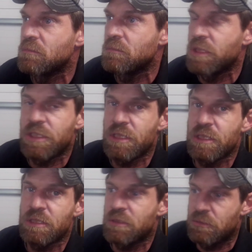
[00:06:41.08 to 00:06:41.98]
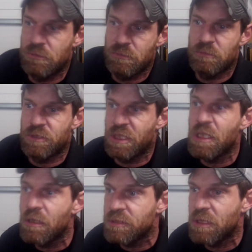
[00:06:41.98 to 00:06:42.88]
But she just, she
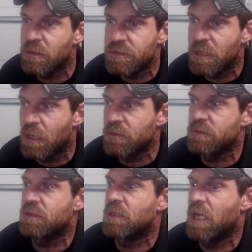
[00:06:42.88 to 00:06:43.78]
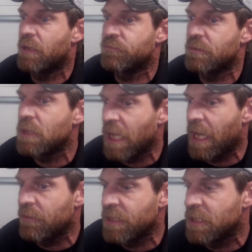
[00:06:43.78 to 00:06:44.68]
goes and goes and goes. And for what I
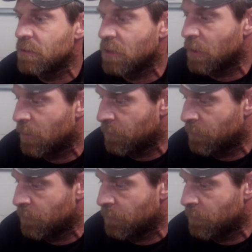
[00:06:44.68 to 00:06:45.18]
have into her,